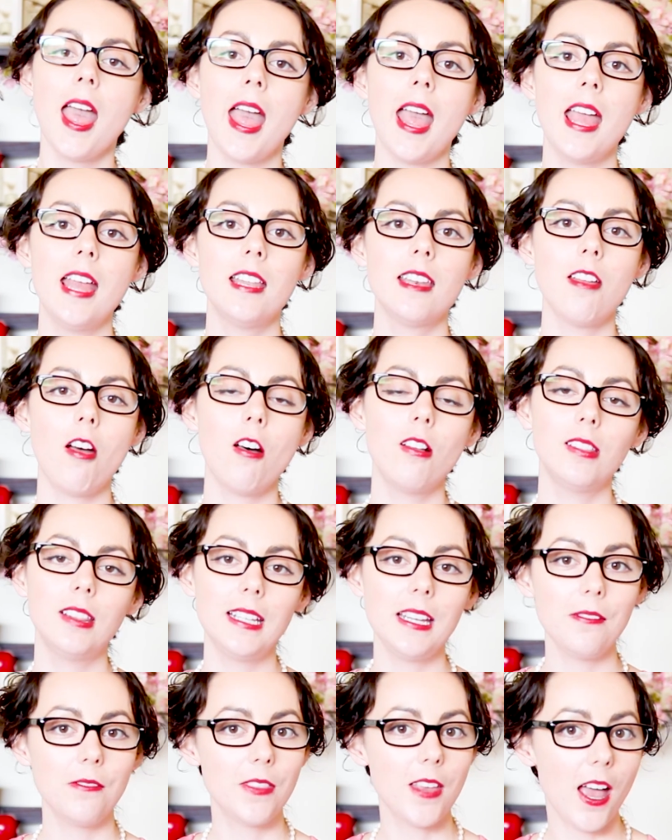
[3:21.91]
and I'll
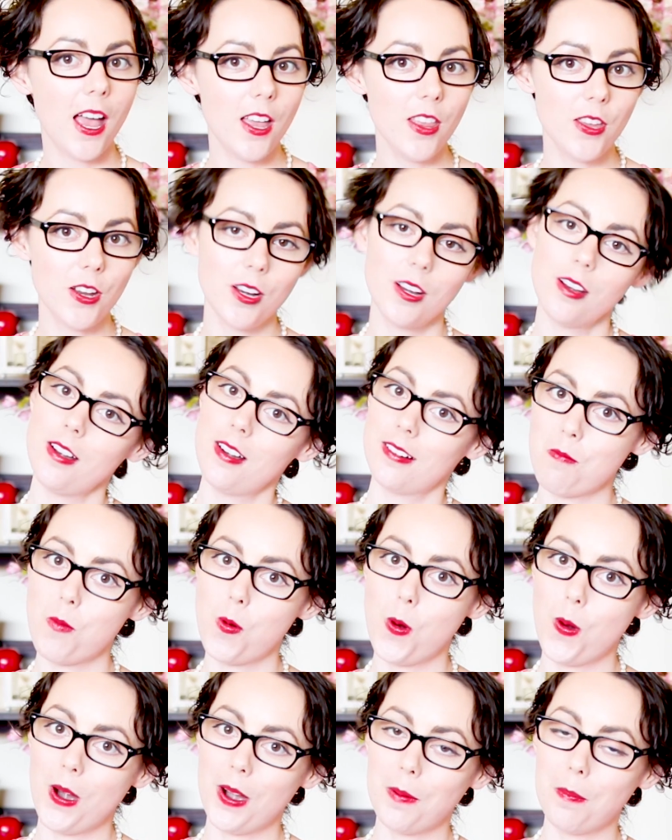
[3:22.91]
leave the other
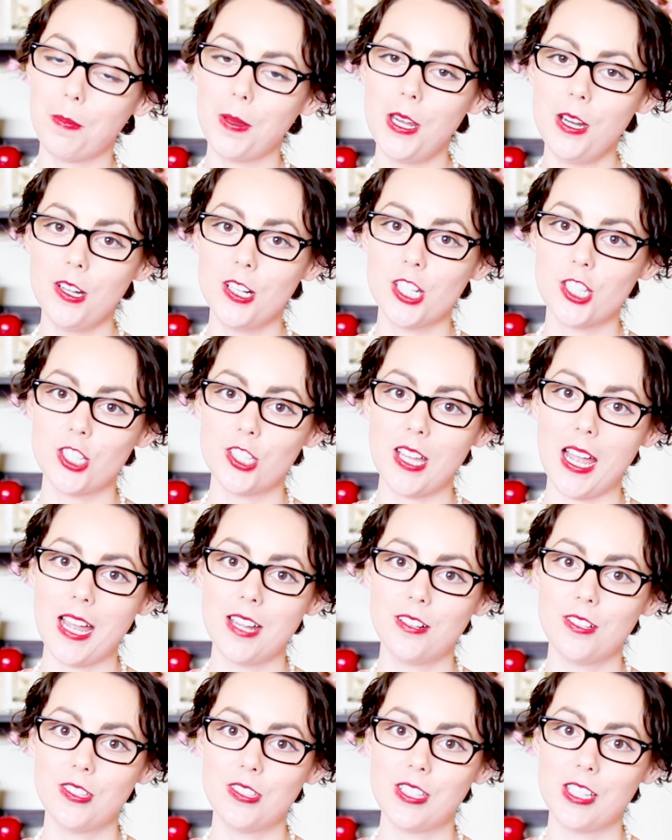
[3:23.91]
more peerage
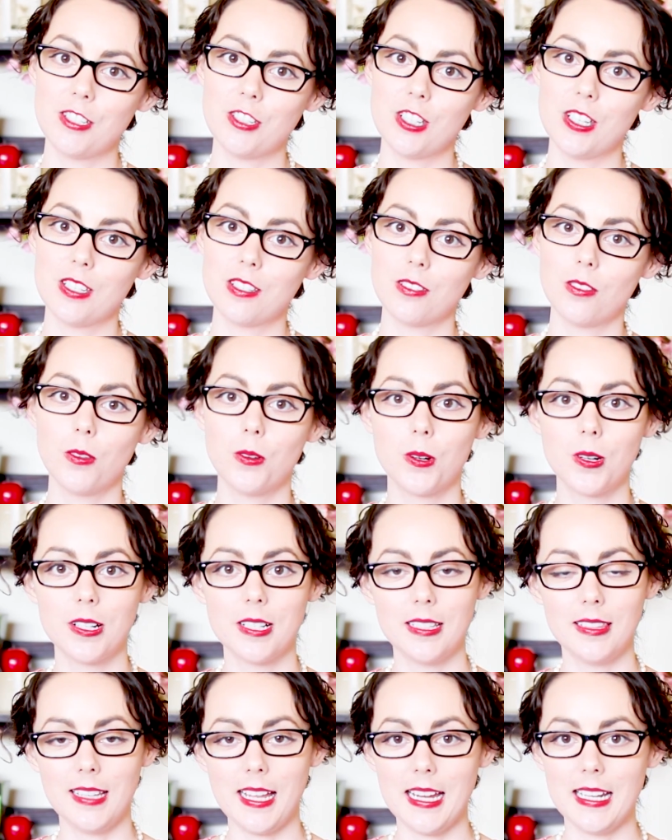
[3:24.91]
titles such as Lord
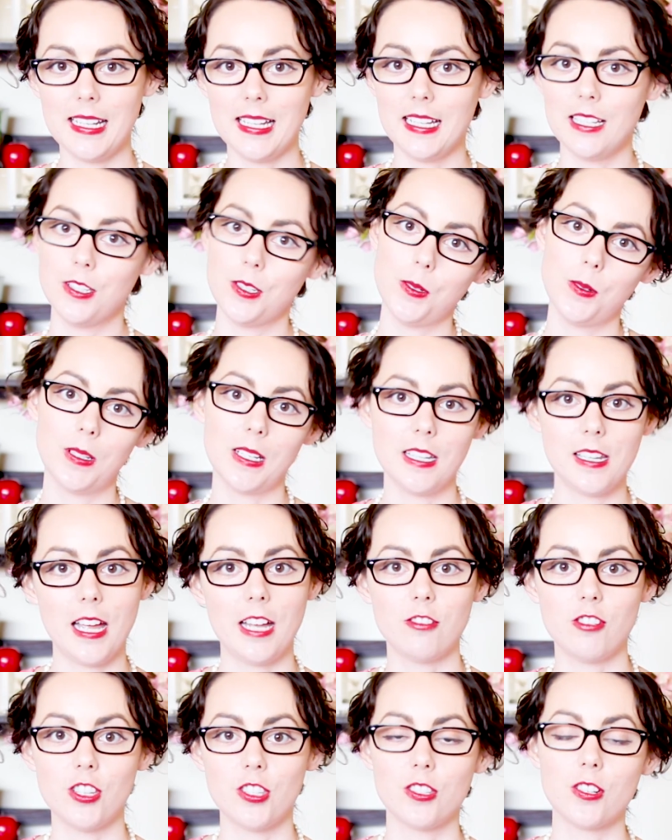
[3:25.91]
and Lady and Duke and
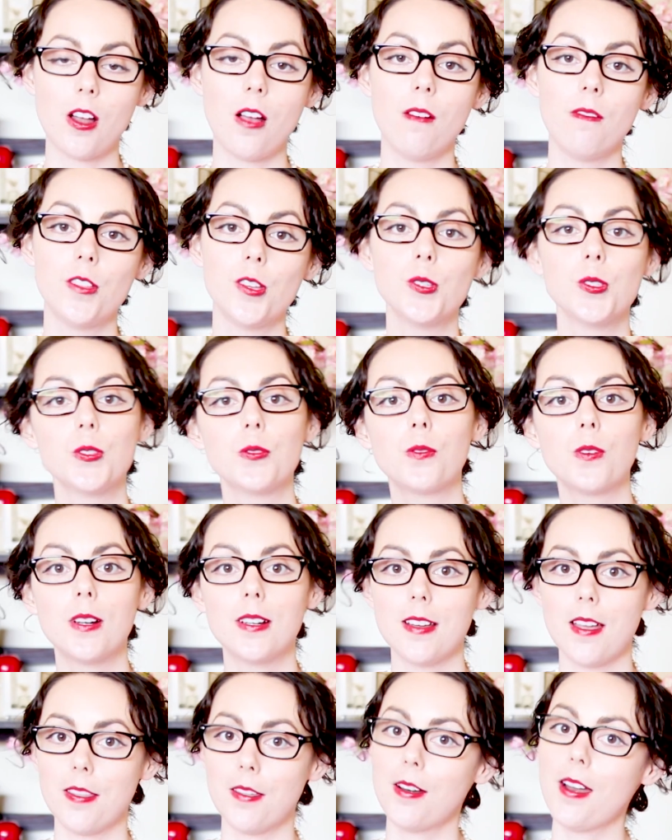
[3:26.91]
Duchess and all those for
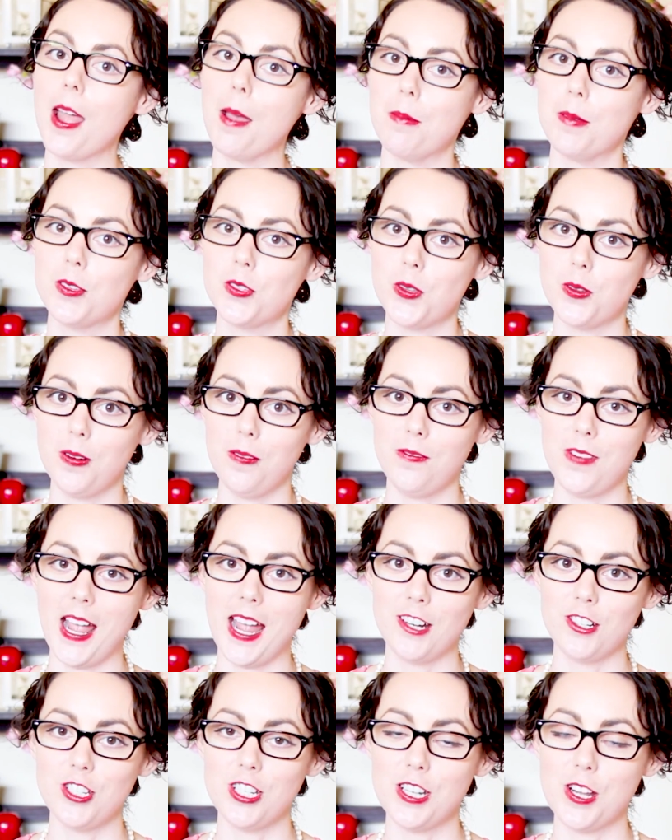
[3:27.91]
another episode of
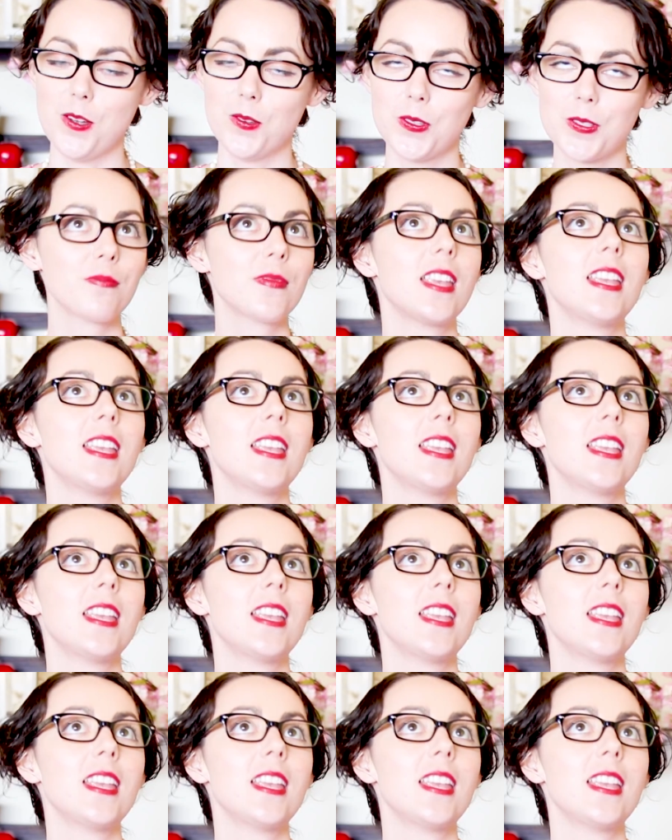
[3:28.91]
Dashy Notes.